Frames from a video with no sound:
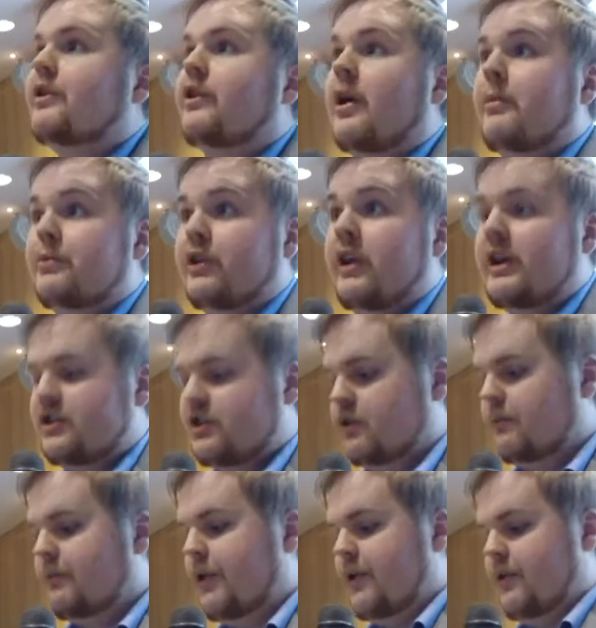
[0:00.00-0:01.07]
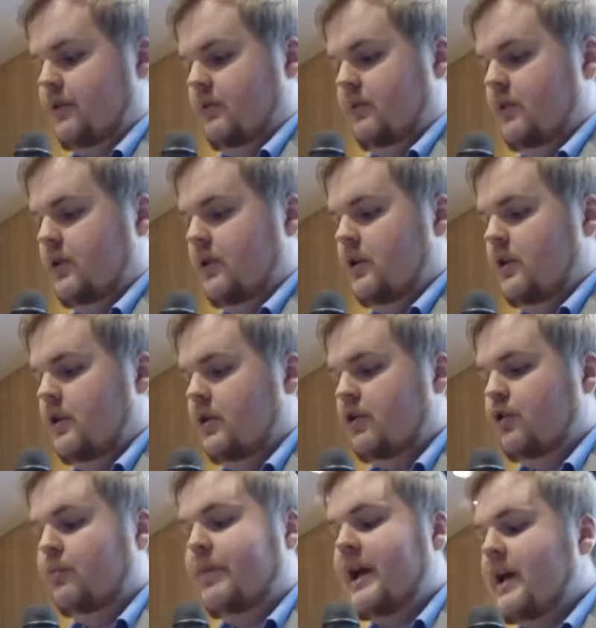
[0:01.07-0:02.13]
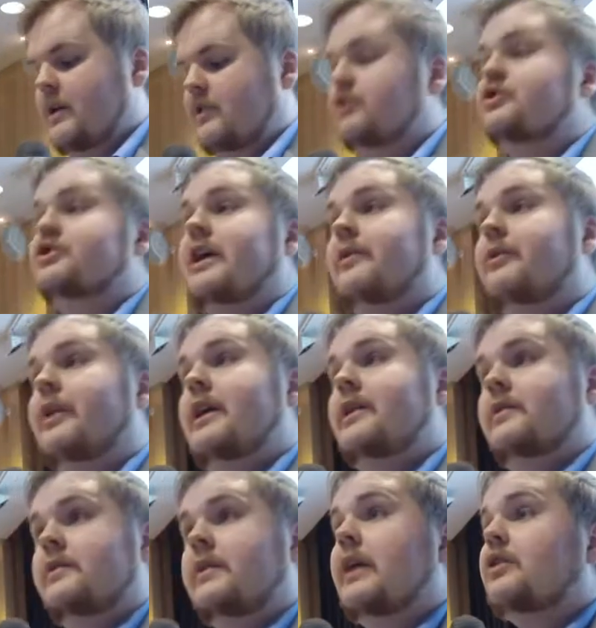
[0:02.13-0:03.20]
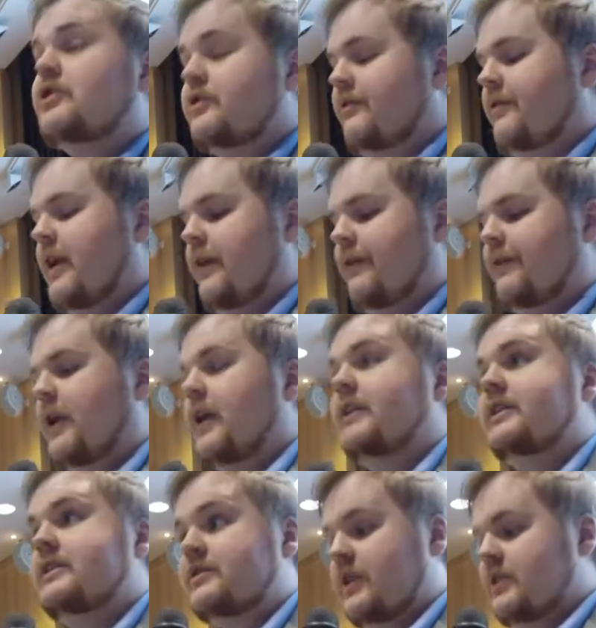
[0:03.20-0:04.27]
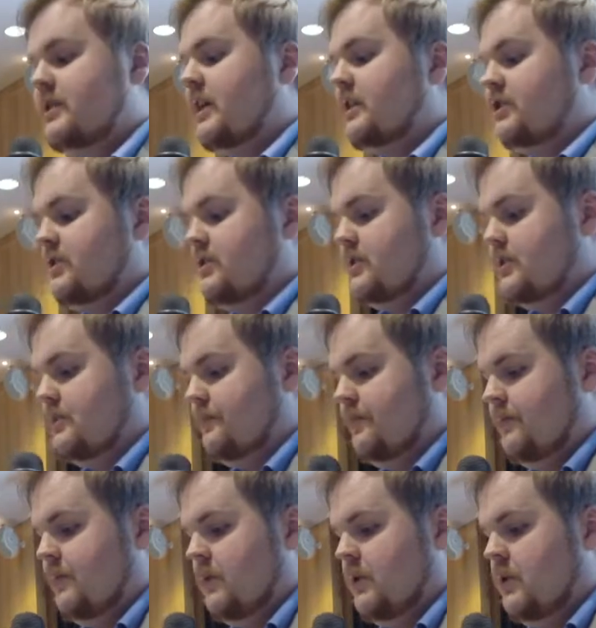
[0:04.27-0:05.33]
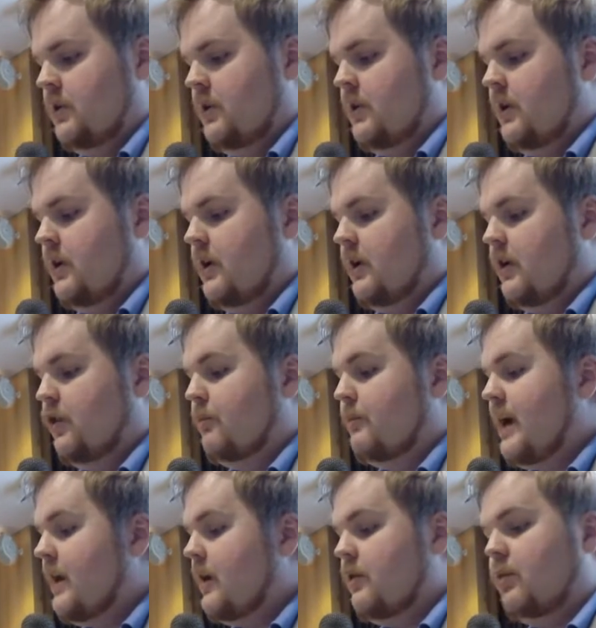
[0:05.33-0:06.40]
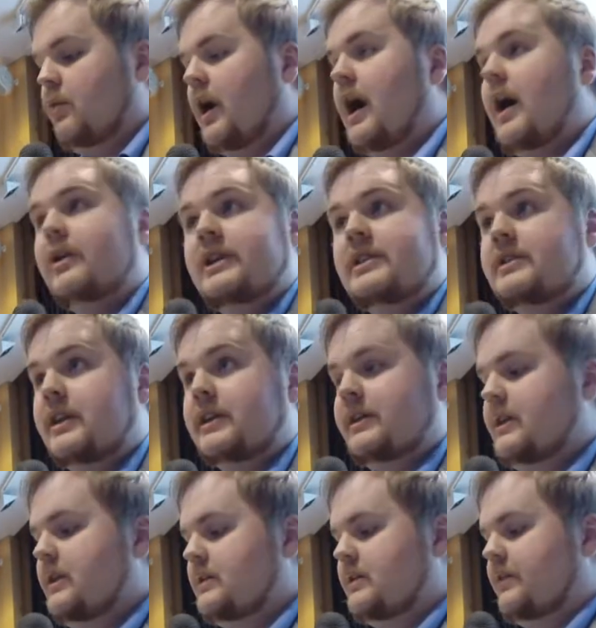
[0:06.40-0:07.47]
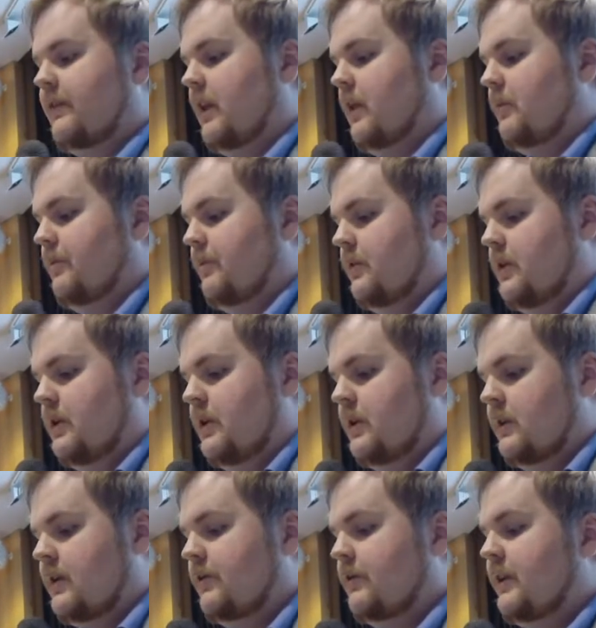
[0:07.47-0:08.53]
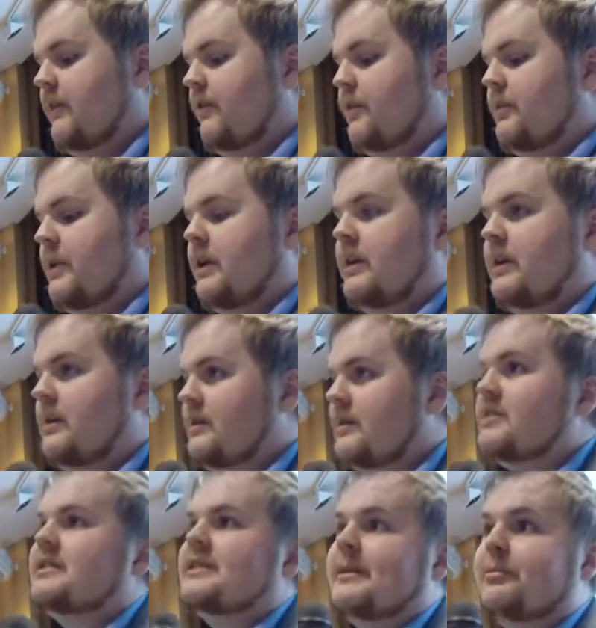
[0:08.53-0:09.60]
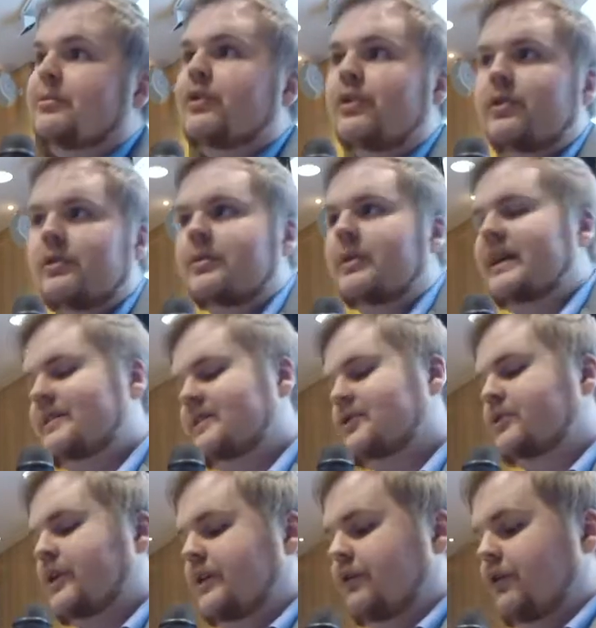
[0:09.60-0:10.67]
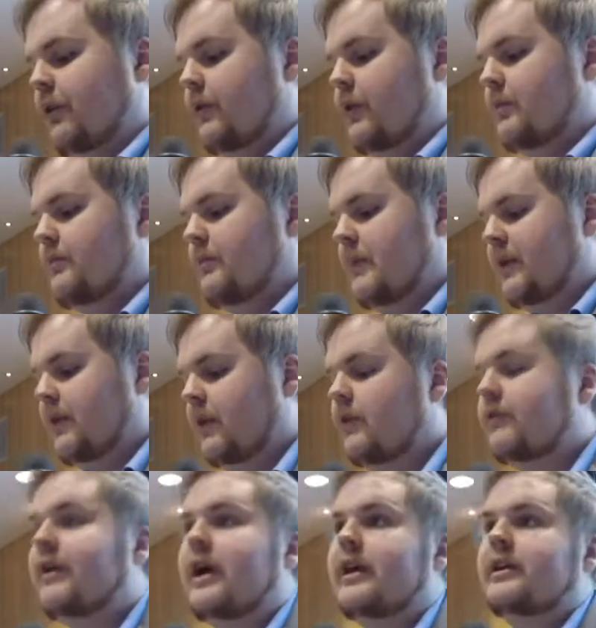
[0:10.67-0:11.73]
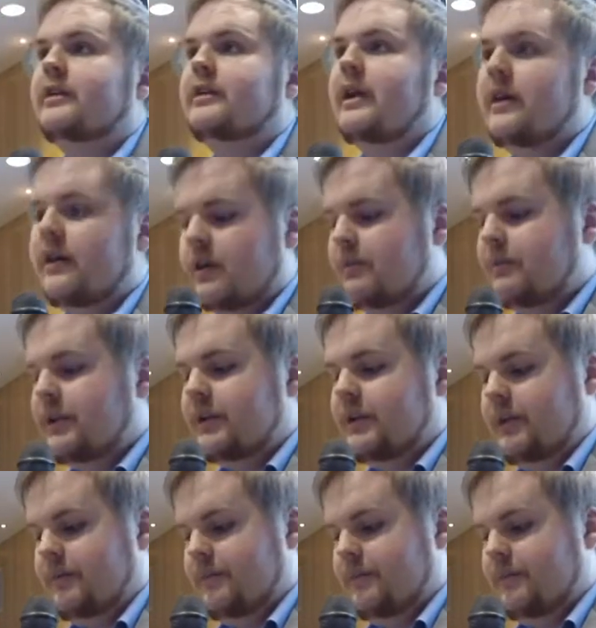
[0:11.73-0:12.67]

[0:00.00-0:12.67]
computational burden you pay to generate and also verify these transactions. And no matter how these techniques develop, there will never be the simple and straightforward method of hiding data completely.